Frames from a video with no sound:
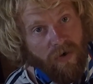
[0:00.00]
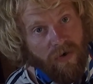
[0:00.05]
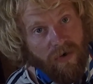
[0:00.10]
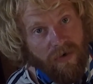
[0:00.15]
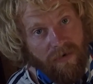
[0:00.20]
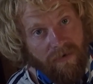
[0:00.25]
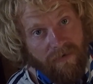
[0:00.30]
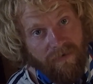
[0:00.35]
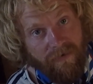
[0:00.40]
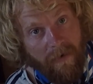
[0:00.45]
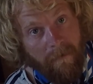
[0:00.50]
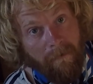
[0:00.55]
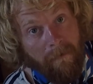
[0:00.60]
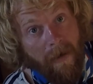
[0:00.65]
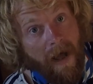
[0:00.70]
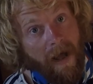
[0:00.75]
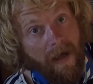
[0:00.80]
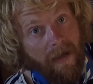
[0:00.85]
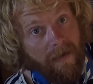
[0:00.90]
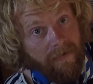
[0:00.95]
of
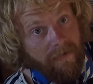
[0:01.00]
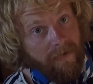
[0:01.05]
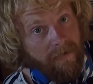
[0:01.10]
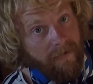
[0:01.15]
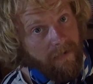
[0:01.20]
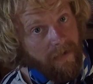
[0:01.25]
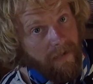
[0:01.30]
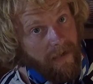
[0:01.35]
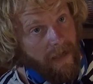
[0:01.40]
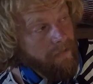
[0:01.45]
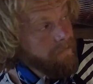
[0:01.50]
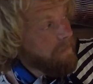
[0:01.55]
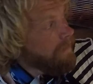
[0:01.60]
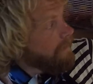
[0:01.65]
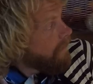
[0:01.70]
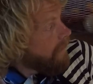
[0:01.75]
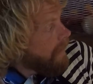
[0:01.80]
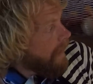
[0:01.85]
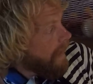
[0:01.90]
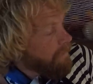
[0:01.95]
mast is it going to have? Is
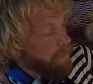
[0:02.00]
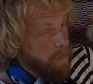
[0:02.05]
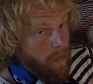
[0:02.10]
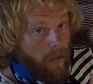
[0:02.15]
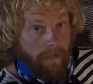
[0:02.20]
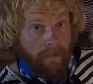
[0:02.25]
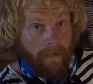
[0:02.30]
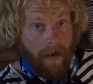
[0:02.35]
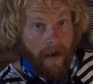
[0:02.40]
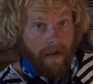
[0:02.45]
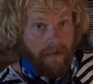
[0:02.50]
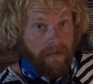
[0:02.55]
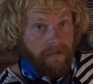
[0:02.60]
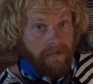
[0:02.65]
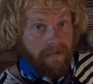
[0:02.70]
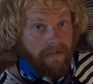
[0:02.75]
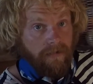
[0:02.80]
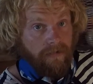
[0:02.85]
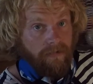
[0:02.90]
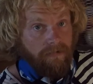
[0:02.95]
it going to have one
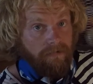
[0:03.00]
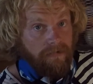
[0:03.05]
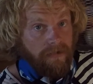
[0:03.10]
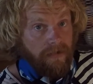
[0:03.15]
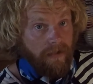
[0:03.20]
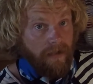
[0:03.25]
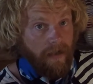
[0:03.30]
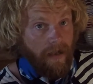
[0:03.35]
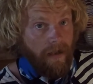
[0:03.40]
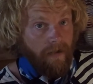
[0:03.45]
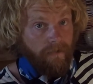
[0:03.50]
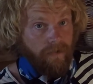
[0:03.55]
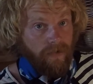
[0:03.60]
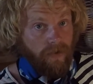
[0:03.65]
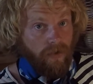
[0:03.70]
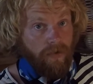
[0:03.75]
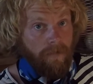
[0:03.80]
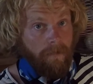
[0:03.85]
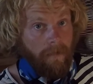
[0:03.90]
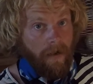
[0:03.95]
mast, or is it going to have
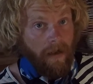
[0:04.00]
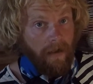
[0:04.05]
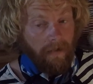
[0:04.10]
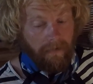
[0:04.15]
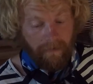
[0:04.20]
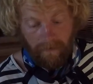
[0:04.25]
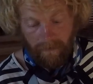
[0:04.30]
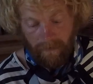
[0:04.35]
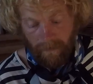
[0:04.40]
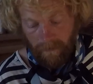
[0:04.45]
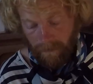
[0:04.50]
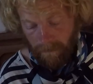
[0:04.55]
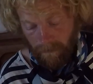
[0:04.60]
two masts?